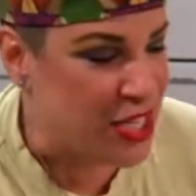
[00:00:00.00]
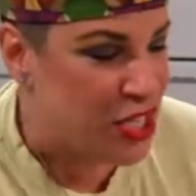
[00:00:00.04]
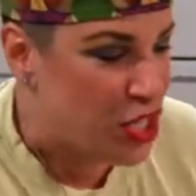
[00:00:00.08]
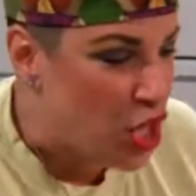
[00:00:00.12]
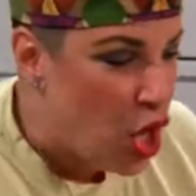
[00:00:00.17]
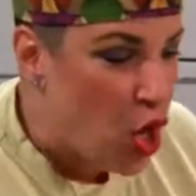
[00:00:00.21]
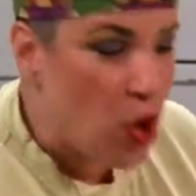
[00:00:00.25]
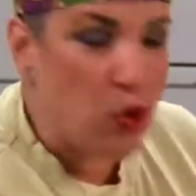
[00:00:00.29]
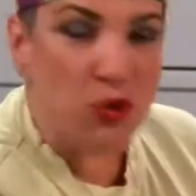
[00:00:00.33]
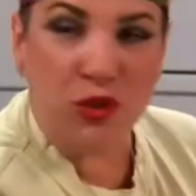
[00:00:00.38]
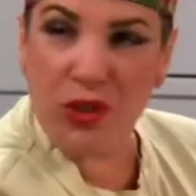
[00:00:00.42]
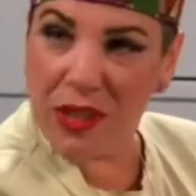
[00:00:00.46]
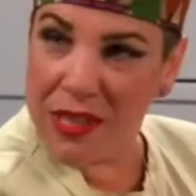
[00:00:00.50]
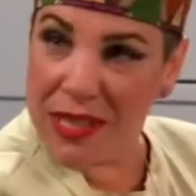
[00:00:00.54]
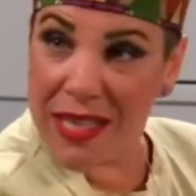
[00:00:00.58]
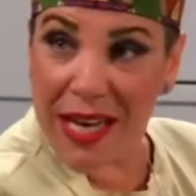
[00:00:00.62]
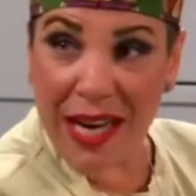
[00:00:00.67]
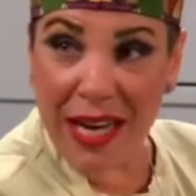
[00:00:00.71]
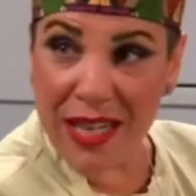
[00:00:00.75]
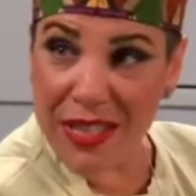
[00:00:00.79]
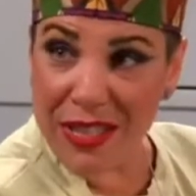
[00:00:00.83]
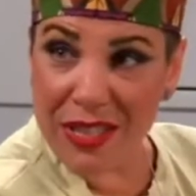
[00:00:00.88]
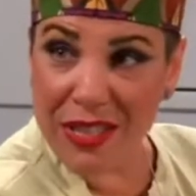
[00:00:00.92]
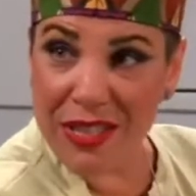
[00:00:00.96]
No
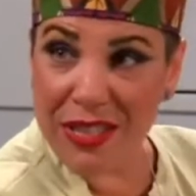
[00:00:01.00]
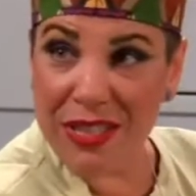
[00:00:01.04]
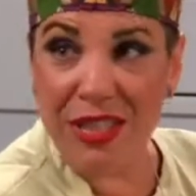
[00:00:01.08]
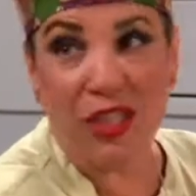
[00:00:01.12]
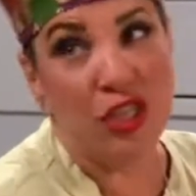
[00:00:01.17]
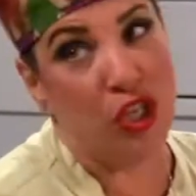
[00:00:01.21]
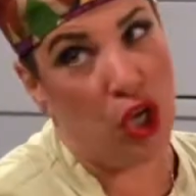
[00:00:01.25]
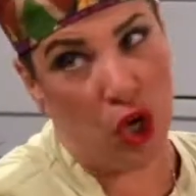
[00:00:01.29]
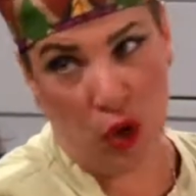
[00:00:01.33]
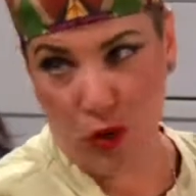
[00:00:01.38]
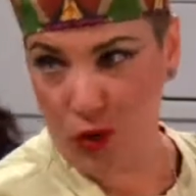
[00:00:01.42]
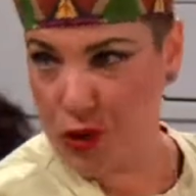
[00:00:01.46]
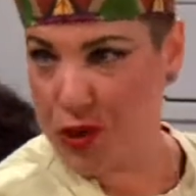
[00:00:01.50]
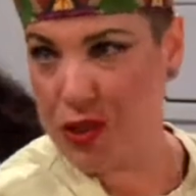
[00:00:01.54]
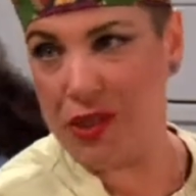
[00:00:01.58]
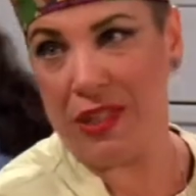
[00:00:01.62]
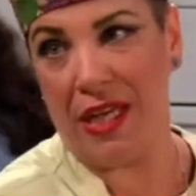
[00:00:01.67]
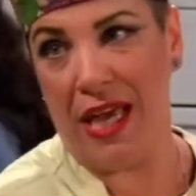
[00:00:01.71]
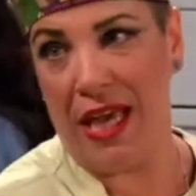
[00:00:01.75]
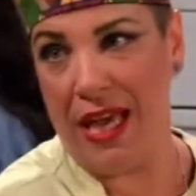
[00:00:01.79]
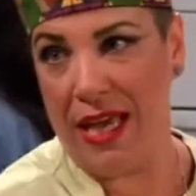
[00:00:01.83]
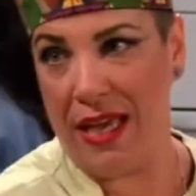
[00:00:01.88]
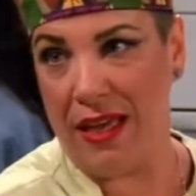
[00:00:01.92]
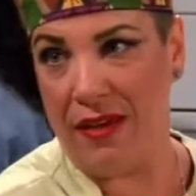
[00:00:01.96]
suds, no
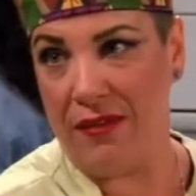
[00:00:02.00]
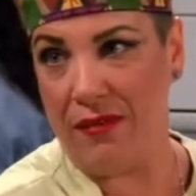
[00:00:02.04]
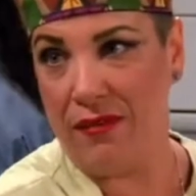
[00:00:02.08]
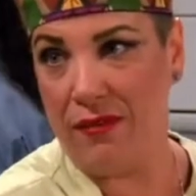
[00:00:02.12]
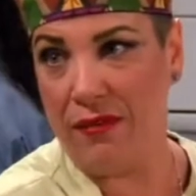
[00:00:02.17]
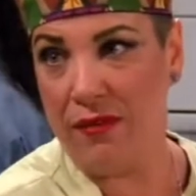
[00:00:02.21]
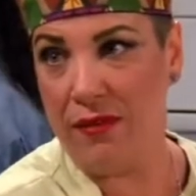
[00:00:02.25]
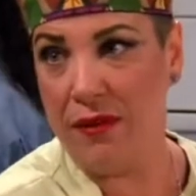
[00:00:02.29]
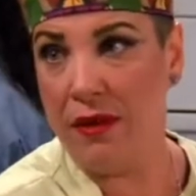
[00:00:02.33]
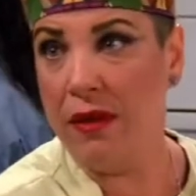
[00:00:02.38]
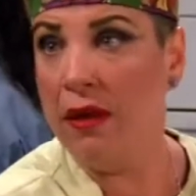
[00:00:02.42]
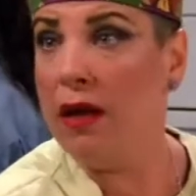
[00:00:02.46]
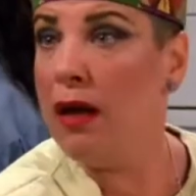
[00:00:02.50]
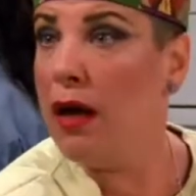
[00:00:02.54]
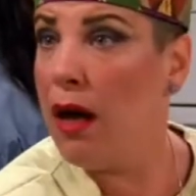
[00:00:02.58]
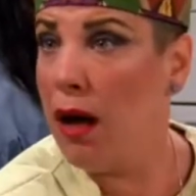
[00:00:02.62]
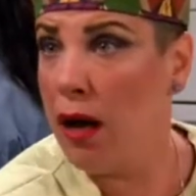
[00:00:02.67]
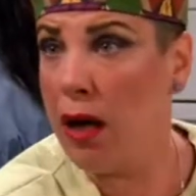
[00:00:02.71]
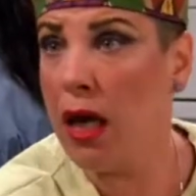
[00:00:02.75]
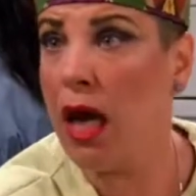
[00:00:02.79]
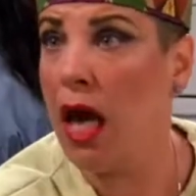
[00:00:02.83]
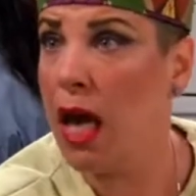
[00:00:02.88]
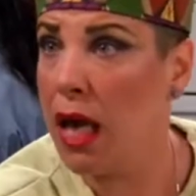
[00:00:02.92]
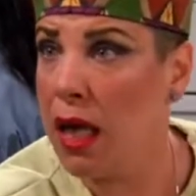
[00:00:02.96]
save.
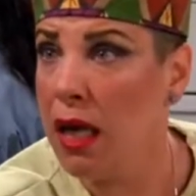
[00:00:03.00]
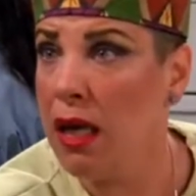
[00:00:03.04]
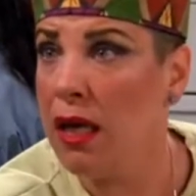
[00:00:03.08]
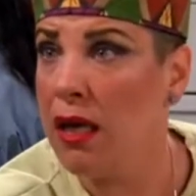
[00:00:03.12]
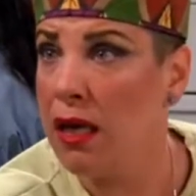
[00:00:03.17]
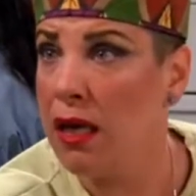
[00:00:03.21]
Okay?